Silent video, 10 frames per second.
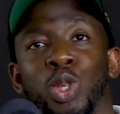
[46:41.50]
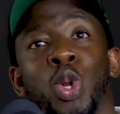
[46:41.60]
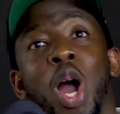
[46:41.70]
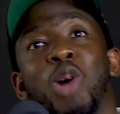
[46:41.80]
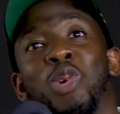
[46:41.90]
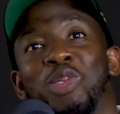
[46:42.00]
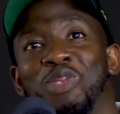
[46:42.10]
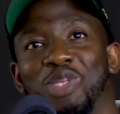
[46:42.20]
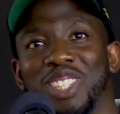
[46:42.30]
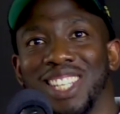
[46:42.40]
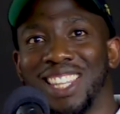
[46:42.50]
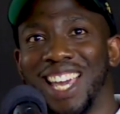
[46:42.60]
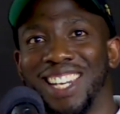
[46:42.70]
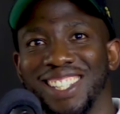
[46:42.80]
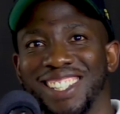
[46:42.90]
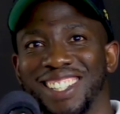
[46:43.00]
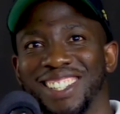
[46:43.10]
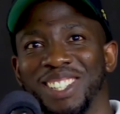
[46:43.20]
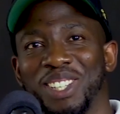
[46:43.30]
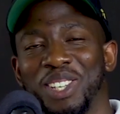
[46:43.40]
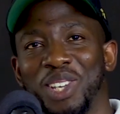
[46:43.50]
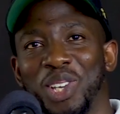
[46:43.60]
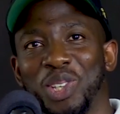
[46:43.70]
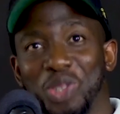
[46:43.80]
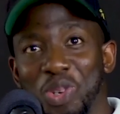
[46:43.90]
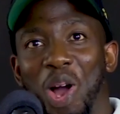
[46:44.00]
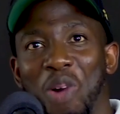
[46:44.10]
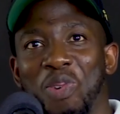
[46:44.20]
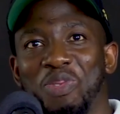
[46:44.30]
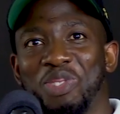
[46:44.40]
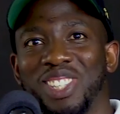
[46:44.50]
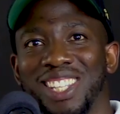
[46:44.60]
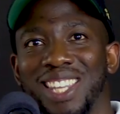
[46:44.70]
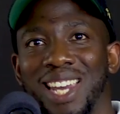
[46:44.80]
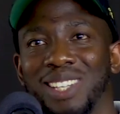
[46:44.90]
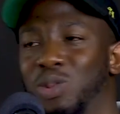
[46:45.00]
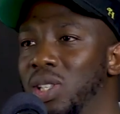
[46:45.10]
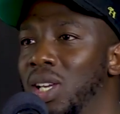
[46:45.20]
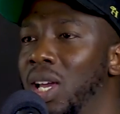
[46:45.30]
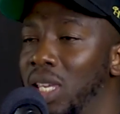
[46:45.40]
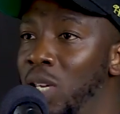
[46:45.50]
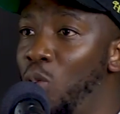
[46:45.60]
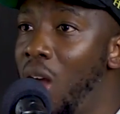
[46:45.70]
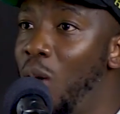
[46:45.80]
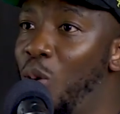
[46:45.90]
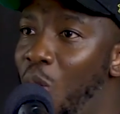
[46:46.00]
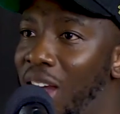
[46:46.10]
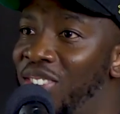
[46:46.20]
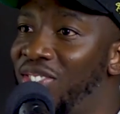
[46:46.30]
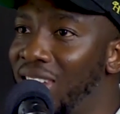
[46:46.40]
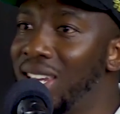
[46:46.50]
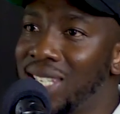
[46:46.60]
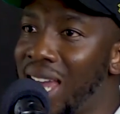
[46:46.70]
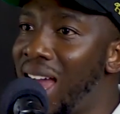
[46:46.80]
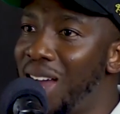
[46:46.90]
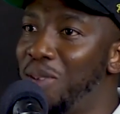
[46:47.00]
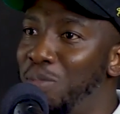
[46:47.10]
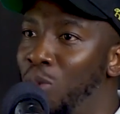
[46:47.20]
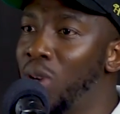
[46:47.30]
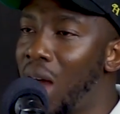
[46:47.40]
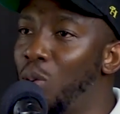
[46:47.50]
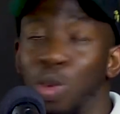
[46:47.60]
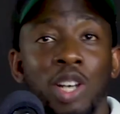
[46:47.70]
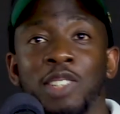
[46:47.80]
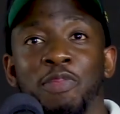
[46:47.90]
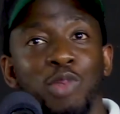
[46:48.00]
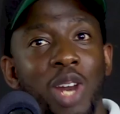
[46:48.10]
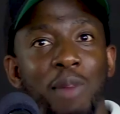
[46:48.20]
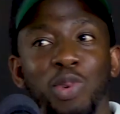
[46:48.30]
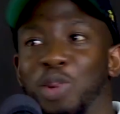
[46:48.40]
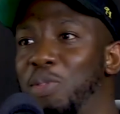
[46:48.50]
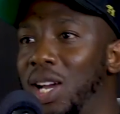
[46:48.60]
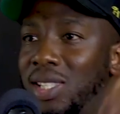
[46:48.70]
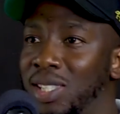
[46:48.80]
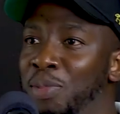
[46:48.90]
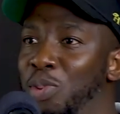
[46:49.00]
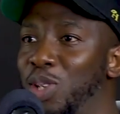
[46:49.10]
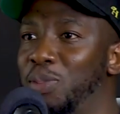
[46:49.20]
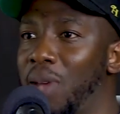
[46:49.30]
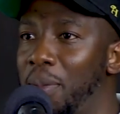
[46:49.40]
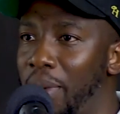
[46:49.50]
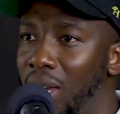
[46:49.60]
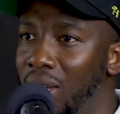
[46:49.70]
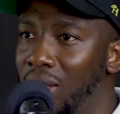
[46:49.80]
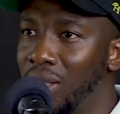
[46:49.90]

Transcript: Do you know how confusing that is? Do you know how confusing that is? Iwe wakasheta bukura kunon chipura munu pa zimpos pepe.